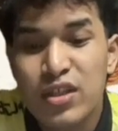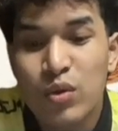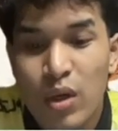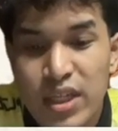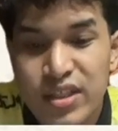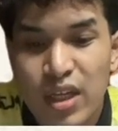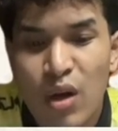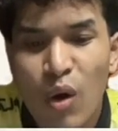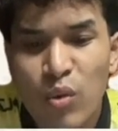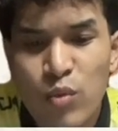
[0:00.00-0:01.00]
knowledge that
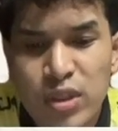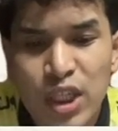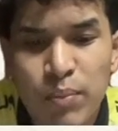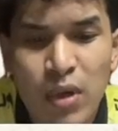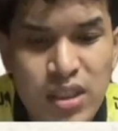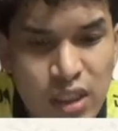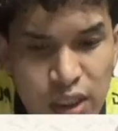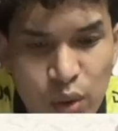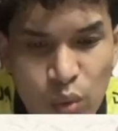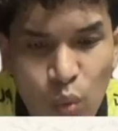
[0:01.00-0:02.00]
all Muslims must learn,